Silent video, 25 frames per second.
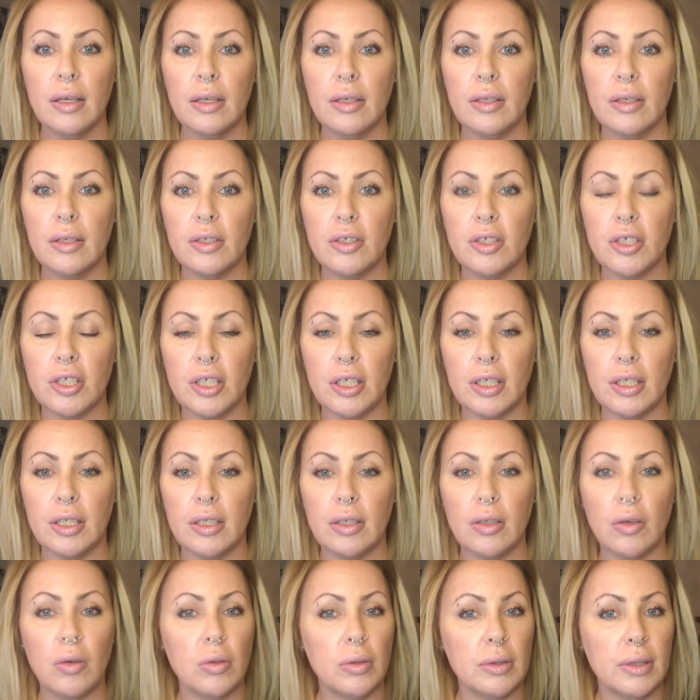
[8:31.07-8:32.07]
She
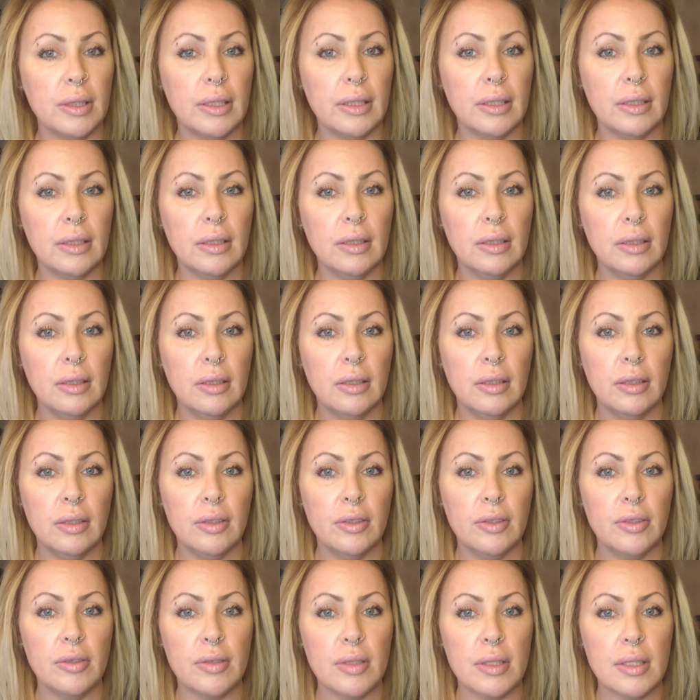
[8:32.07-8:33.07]
only
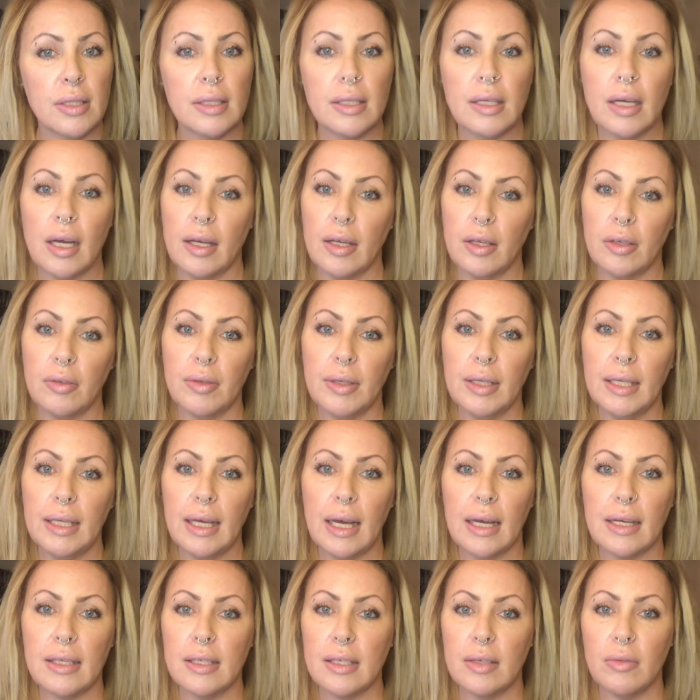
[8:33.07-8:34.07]
uses the hyaluronic
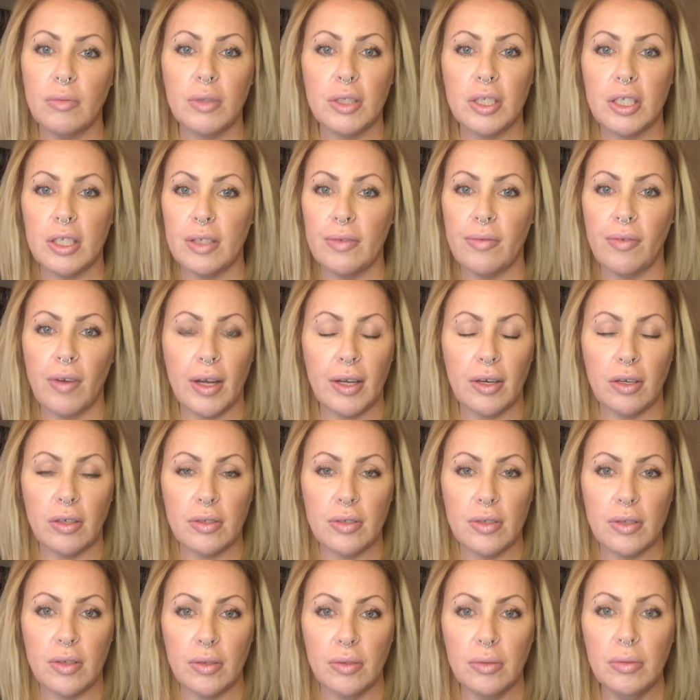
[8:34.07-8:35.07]
acid, which is fine
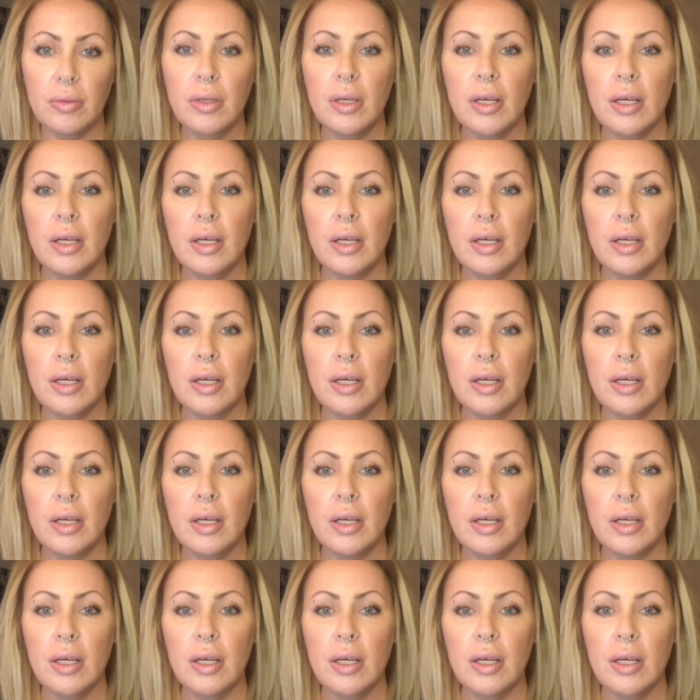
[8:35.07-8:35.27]
also.